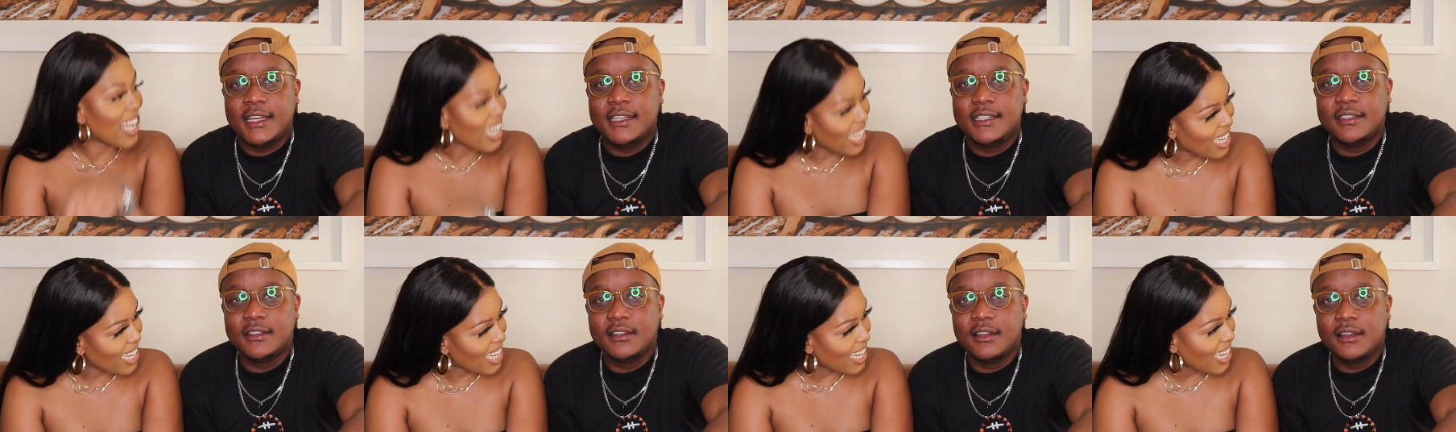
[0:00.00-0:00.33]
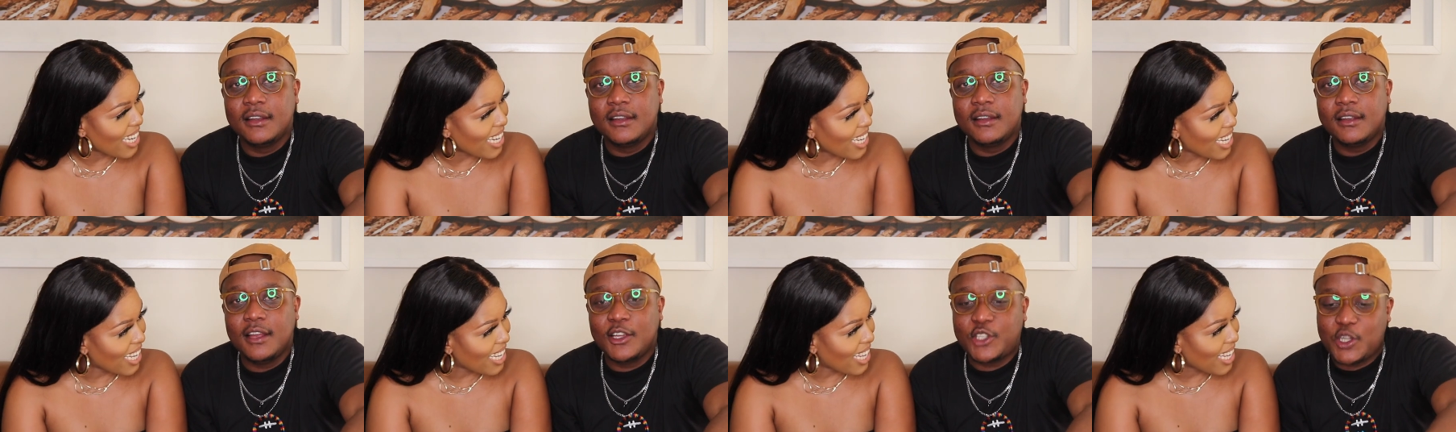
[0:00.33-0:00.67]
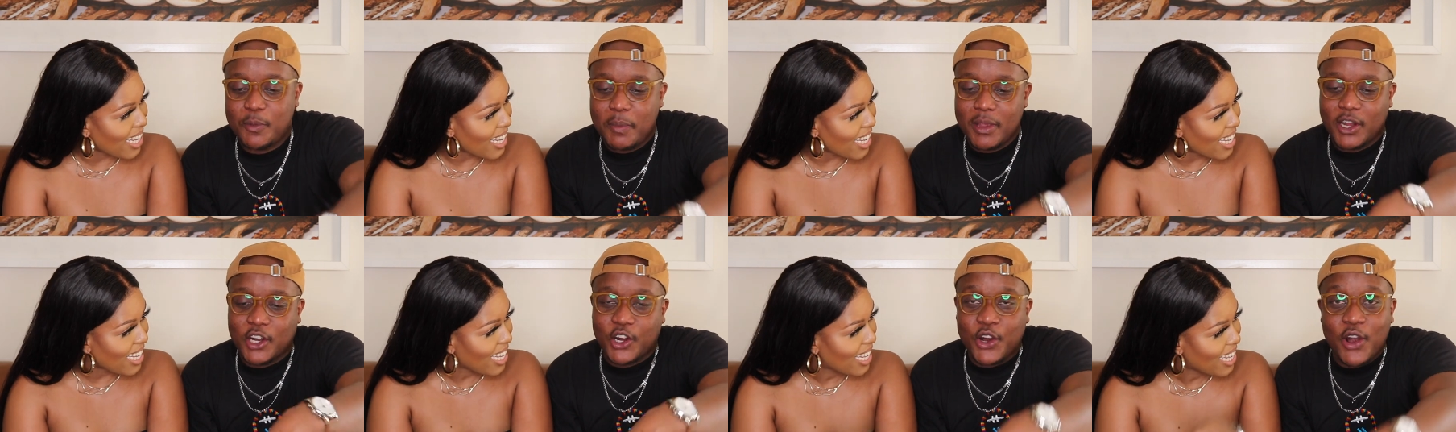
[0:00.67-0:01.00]
Speaker 1: it should
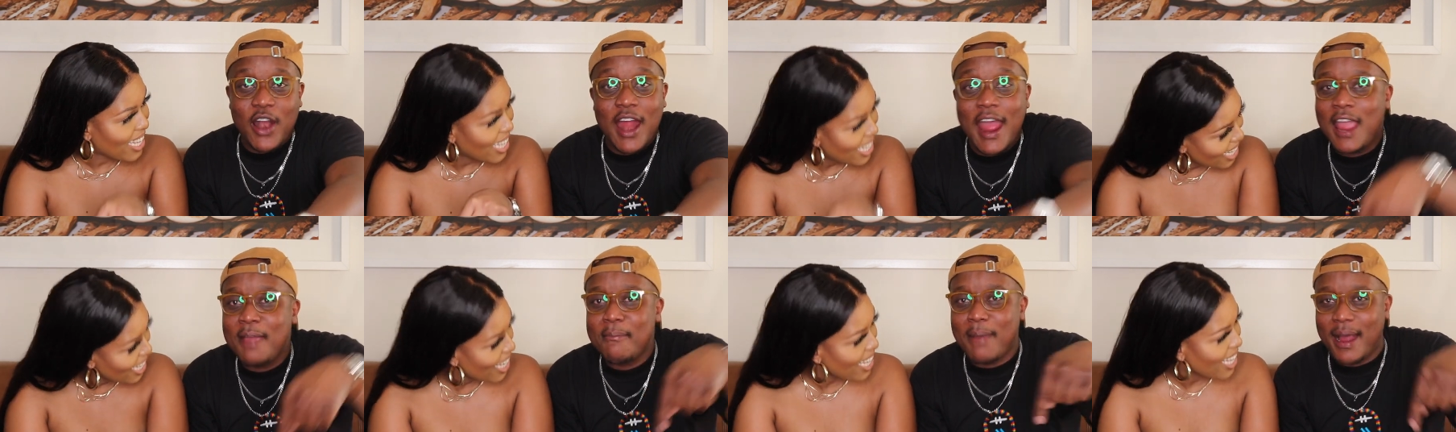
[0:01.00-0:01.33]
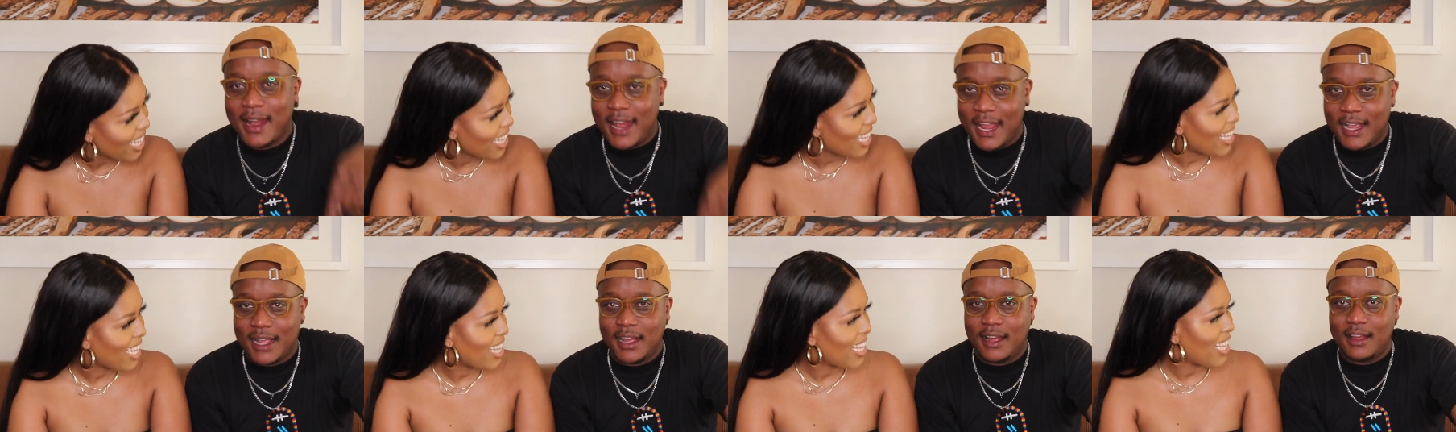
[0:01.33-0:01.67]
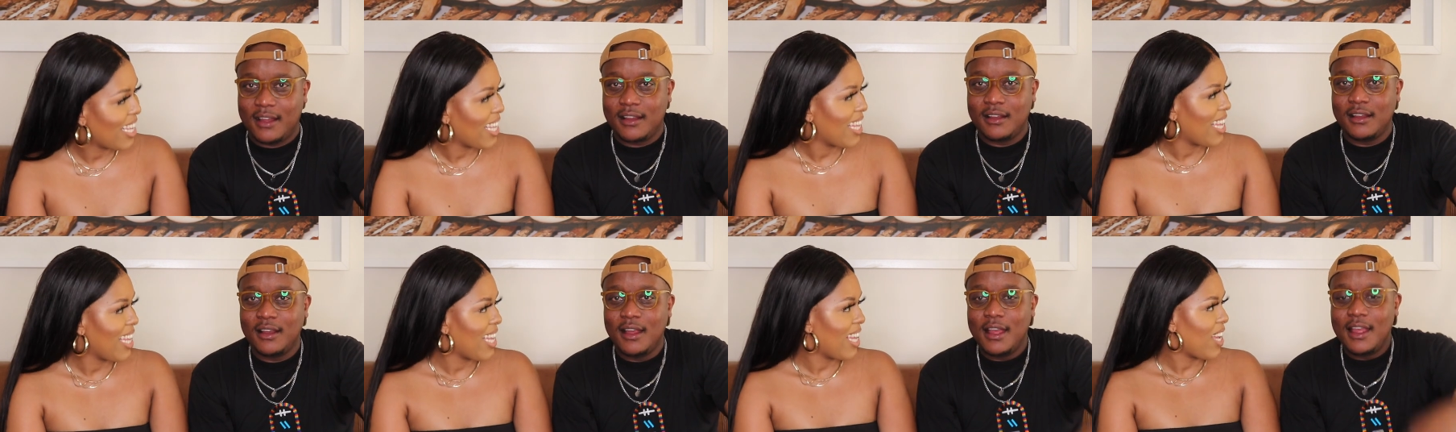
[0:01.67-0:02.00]
be gray, my
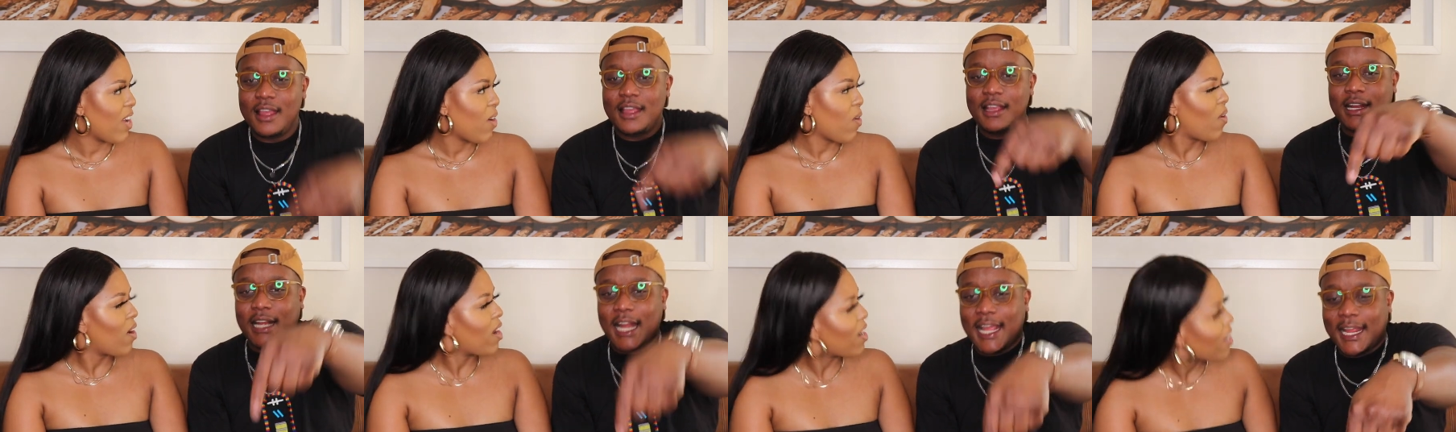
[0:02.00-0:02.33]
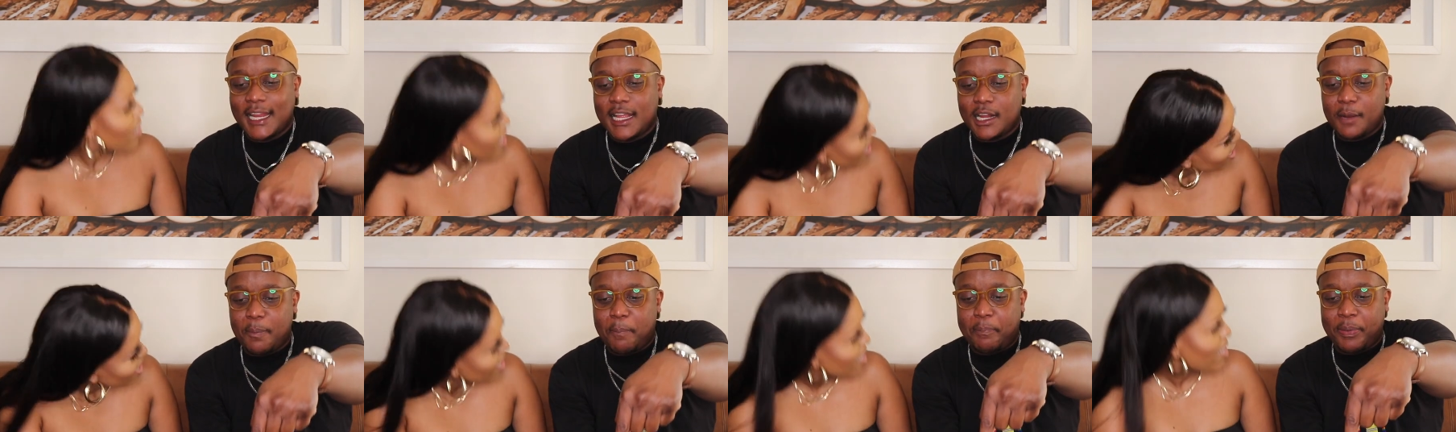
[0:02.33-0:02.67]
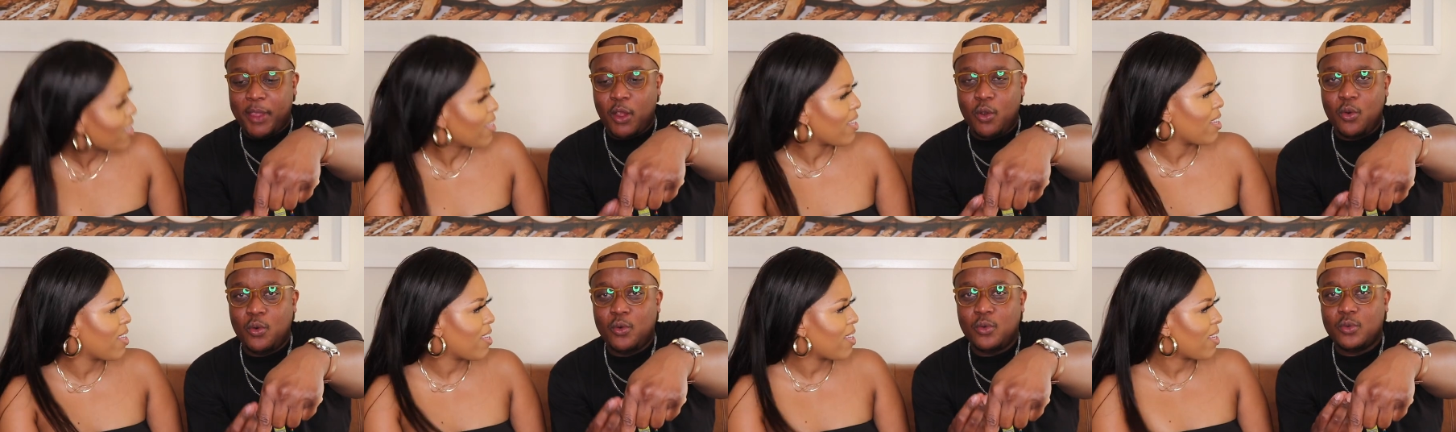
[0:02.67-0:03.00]
nigga. Check it, it pew.